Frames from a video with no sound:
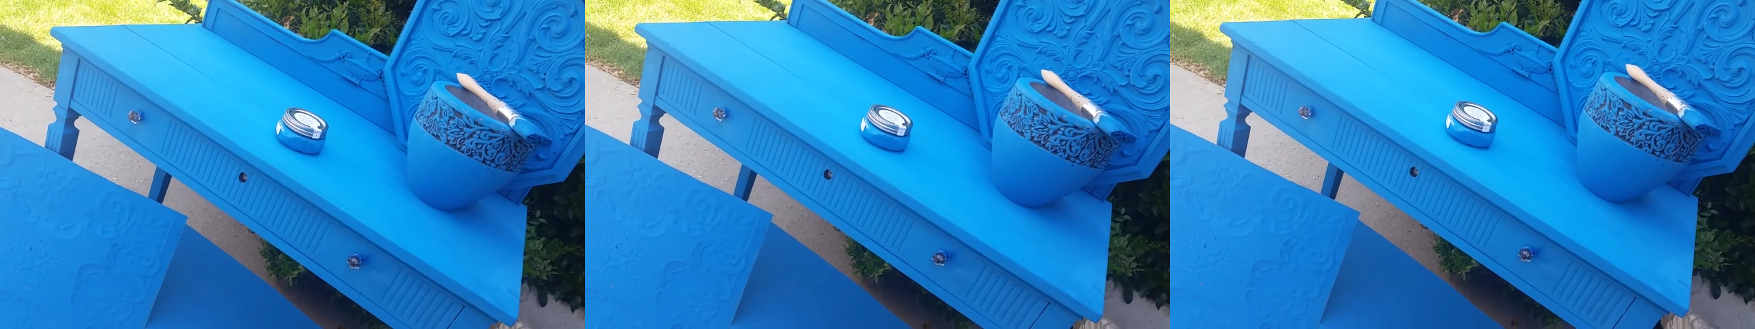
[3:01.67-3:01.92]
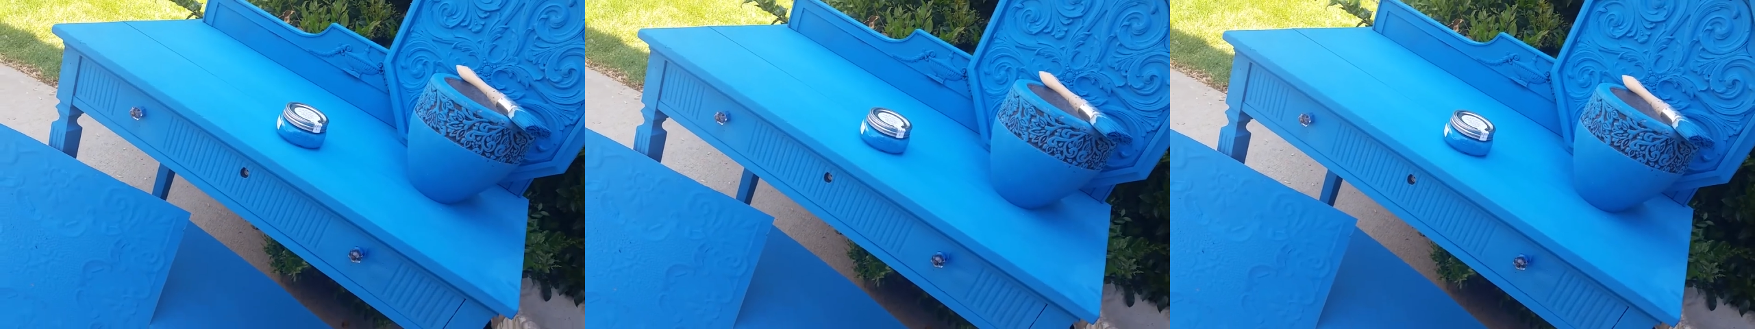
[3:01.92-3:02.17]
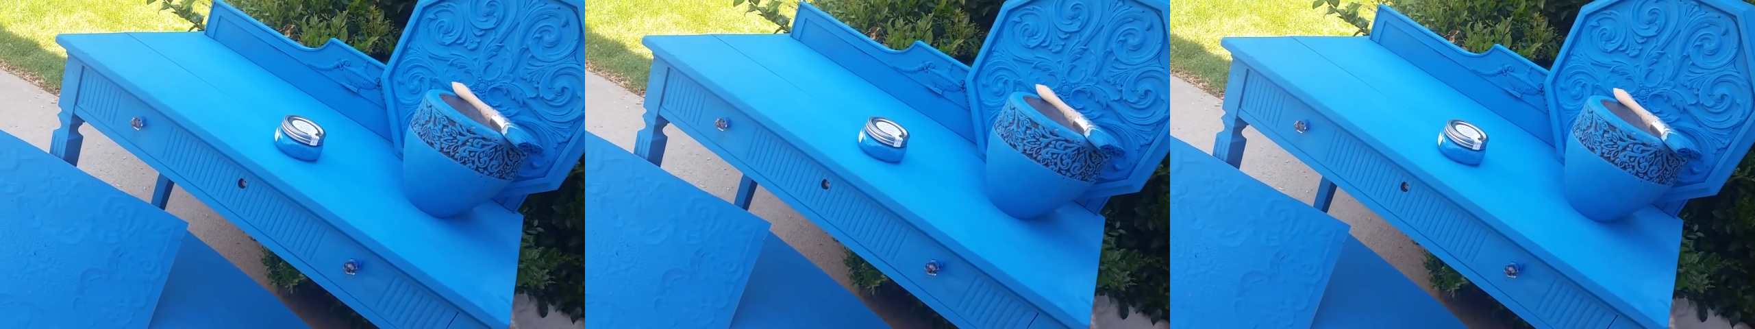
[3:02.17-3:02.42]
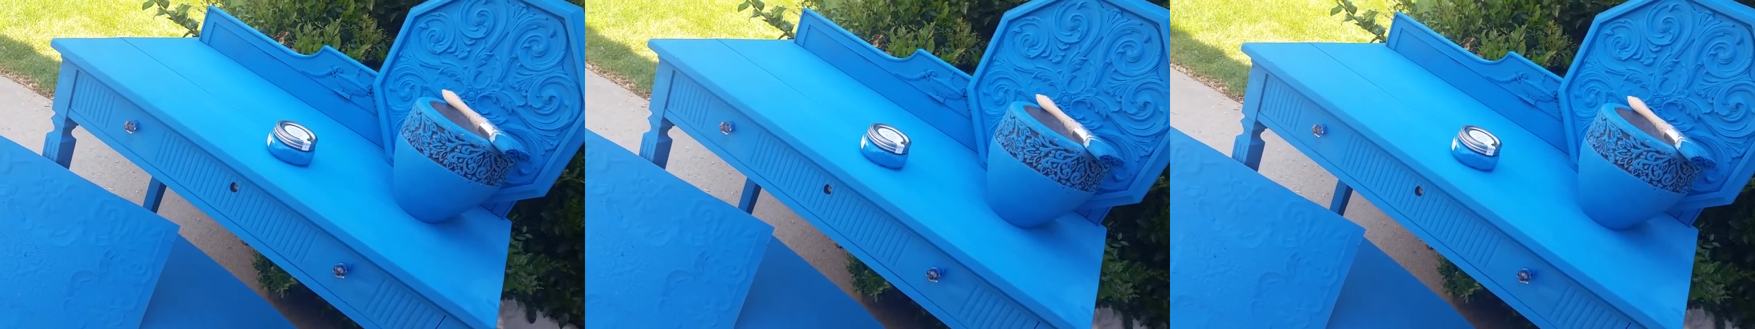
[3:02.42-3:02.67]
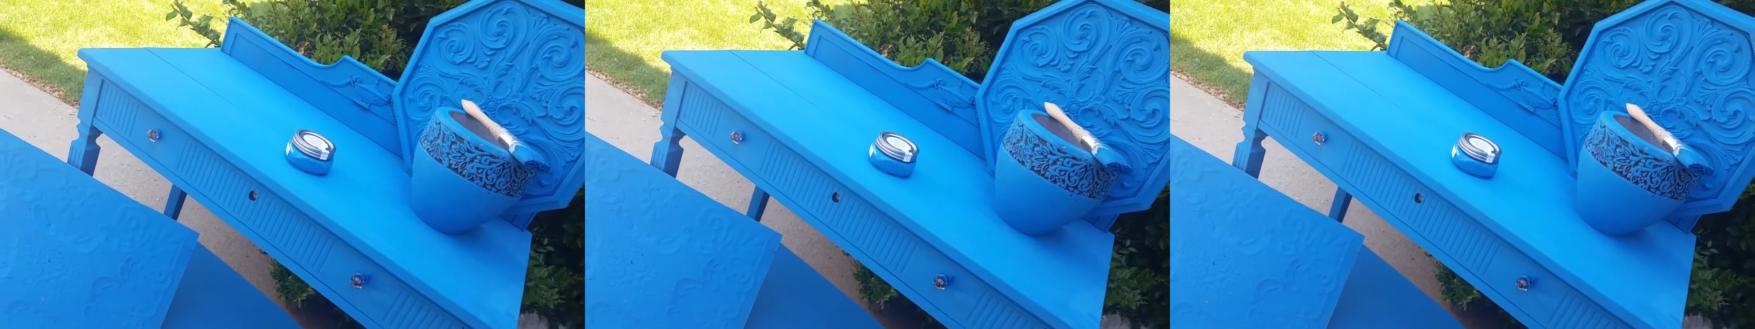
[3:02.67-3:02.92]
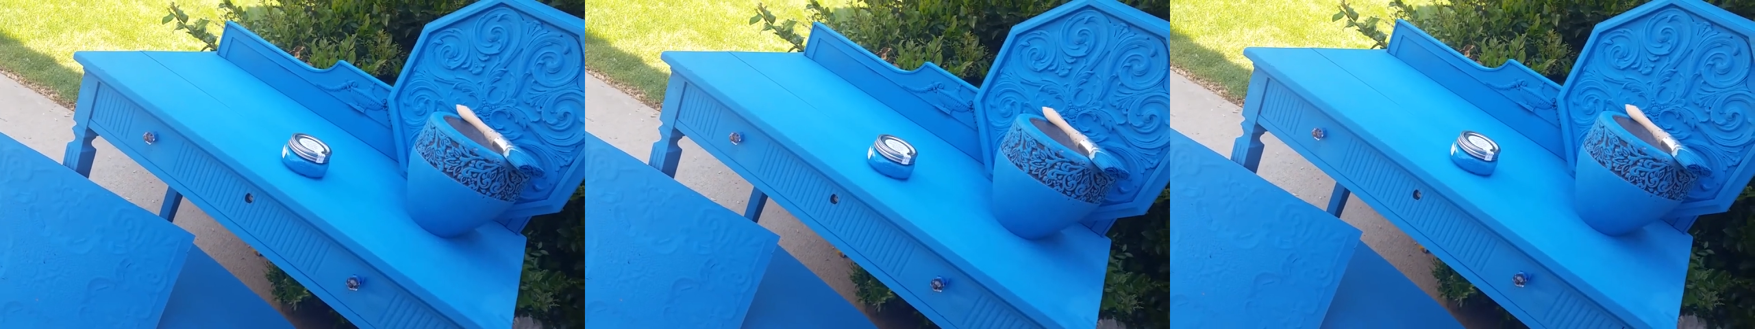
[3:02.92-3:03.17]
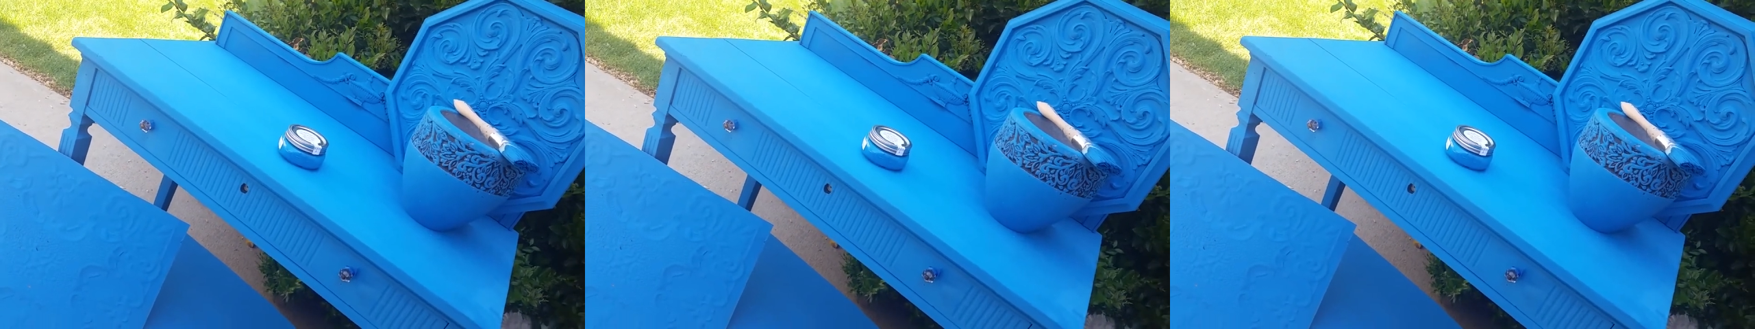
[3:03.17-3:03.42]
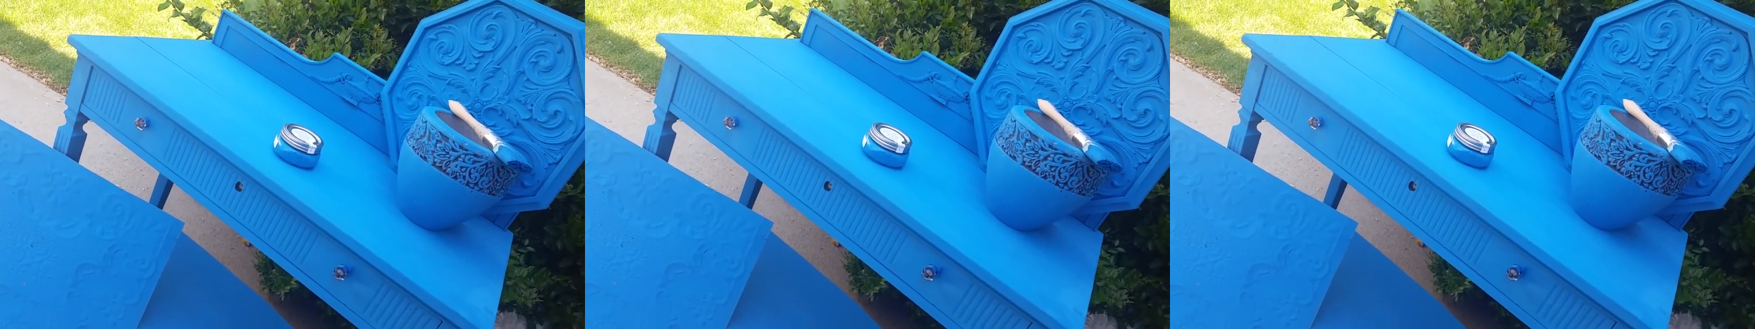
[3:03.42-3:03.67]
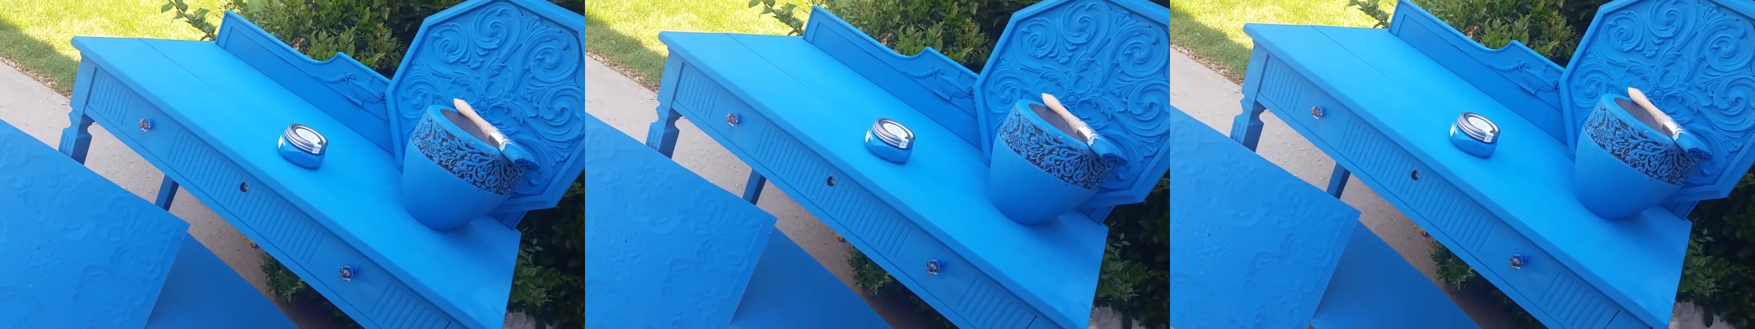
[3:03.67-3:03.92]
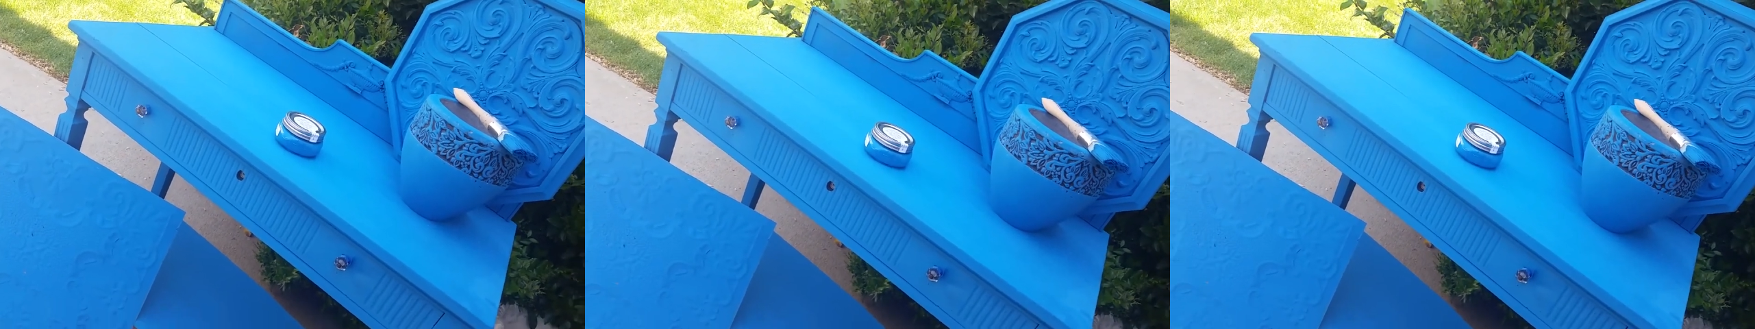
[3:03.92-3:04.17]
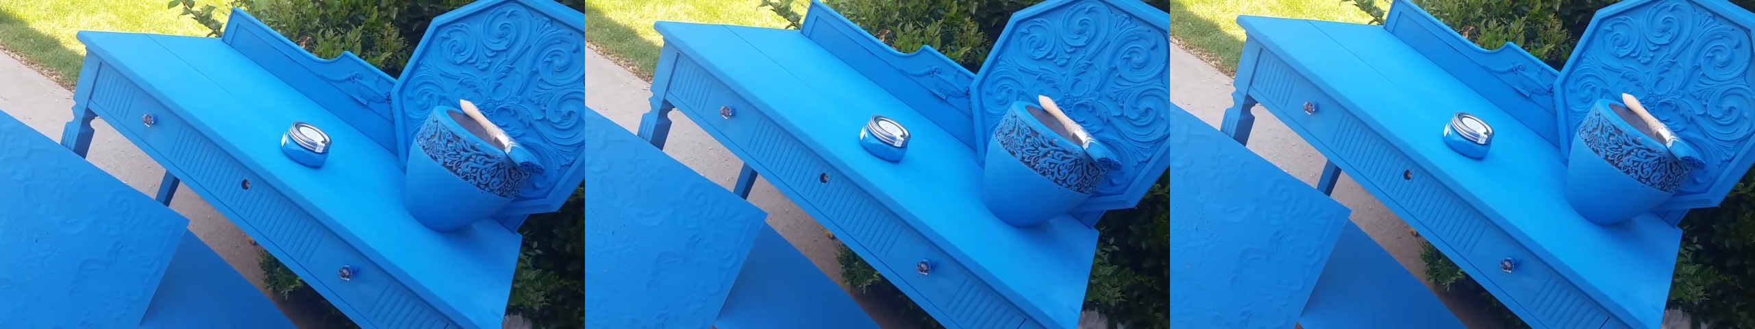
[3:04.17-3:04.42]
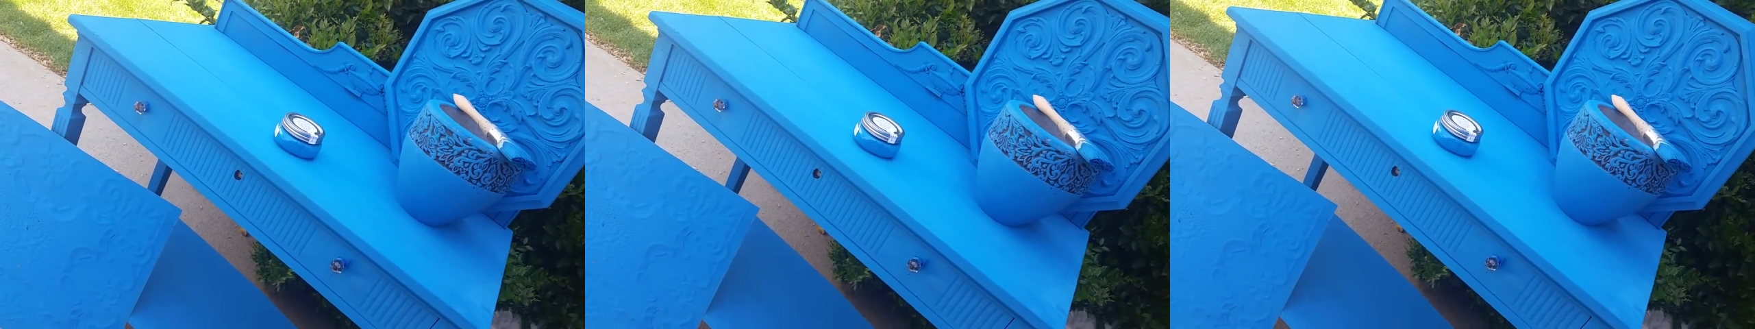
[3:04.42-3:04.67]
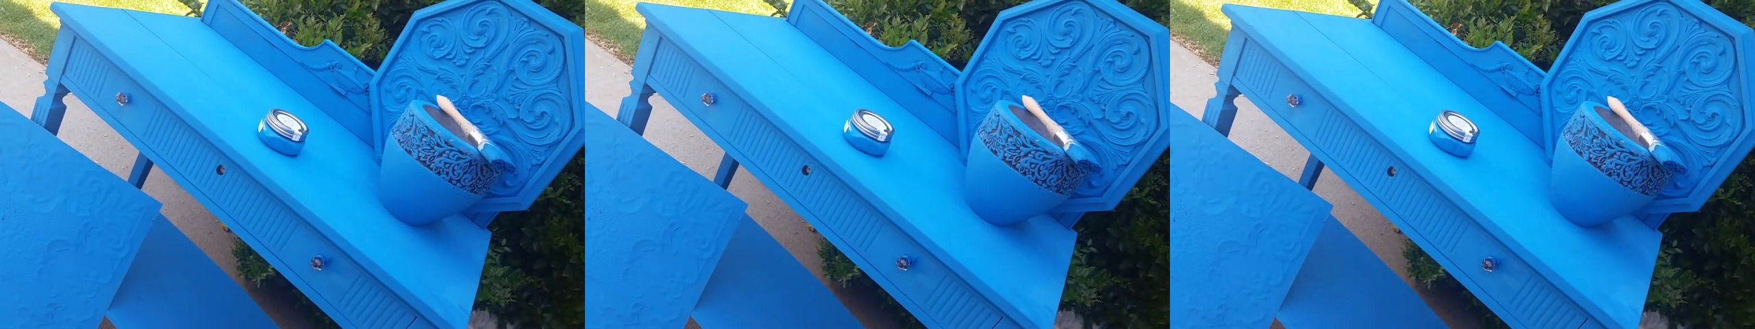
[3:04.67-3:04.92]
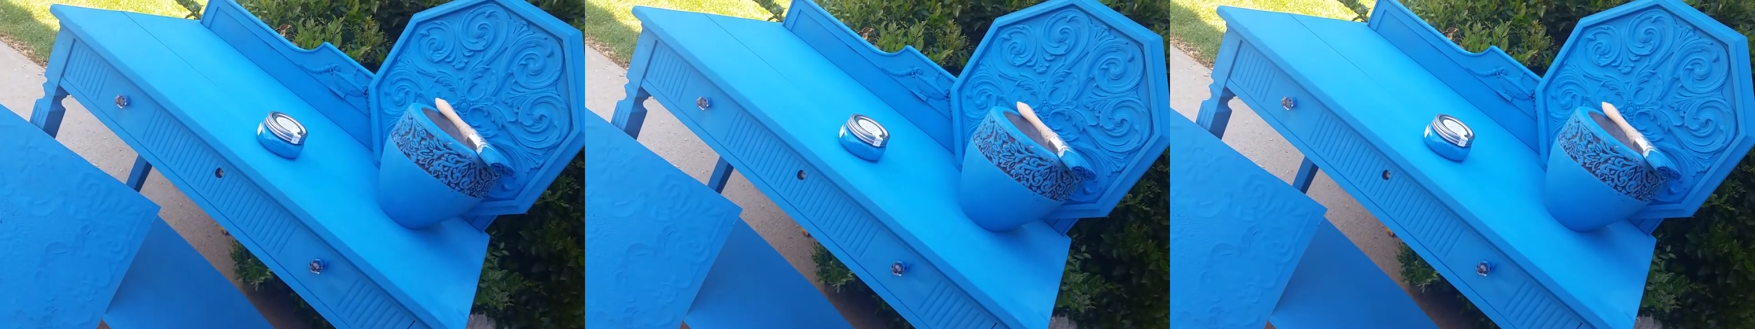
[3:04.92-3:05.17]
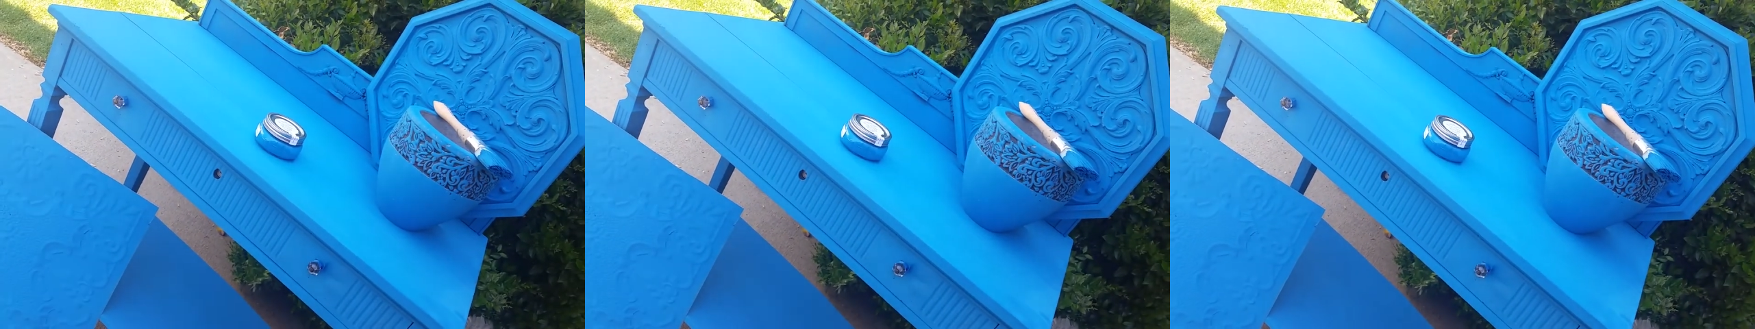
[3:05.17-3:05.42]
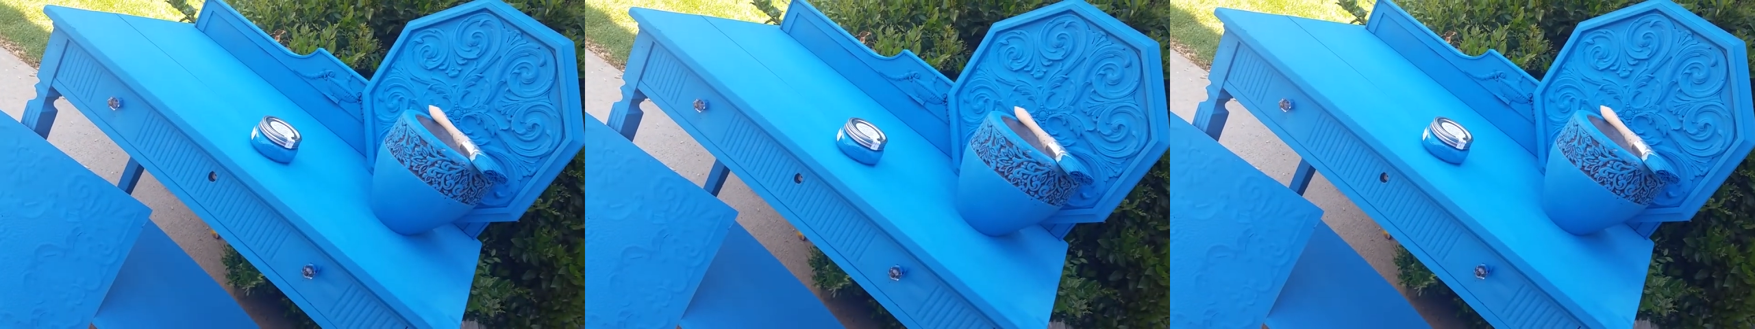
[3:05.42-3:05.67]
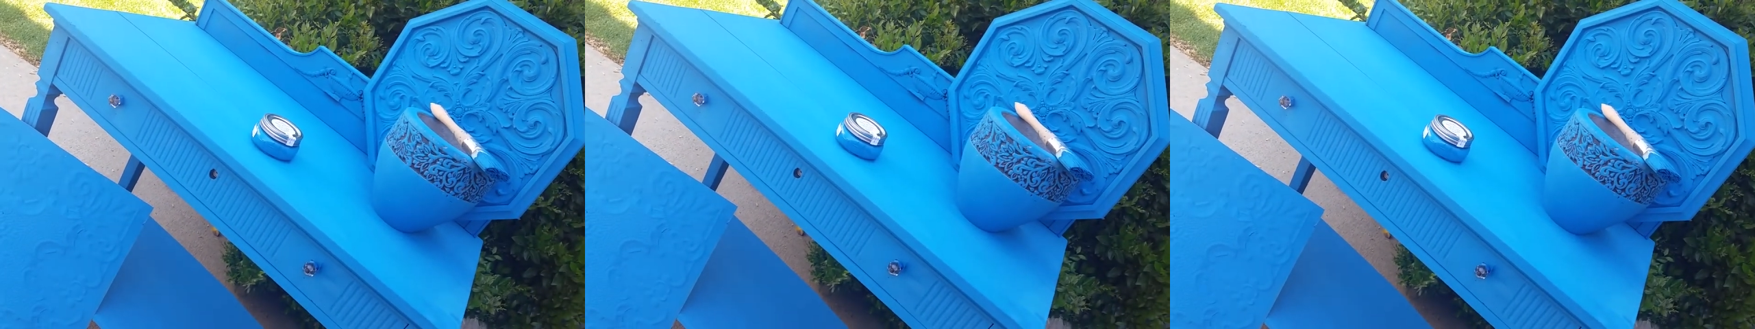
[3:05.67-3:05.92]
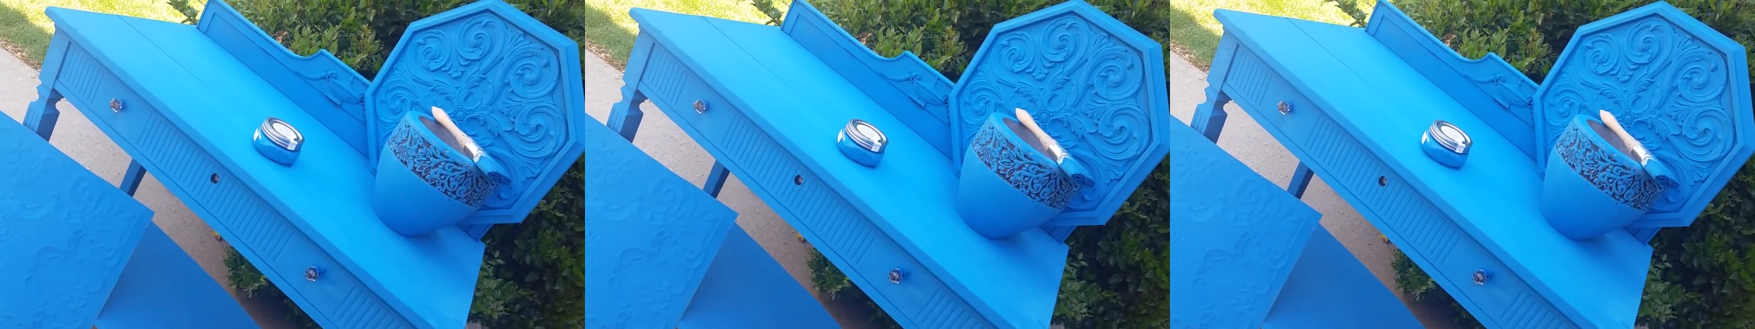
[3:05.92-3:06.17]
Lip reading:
No face is visible, so there are no lips to read.